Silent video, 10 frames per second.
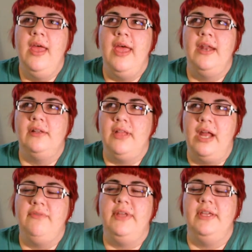And a lot
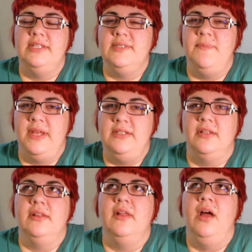of it is
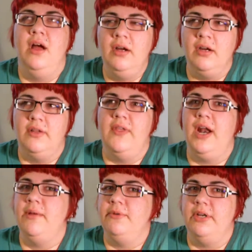mental hunger that
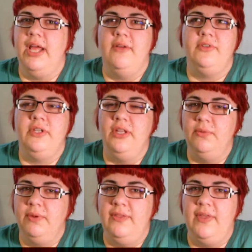I'm going to have to deal
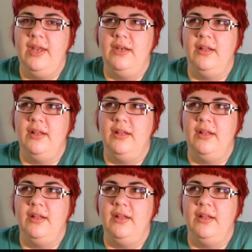with and,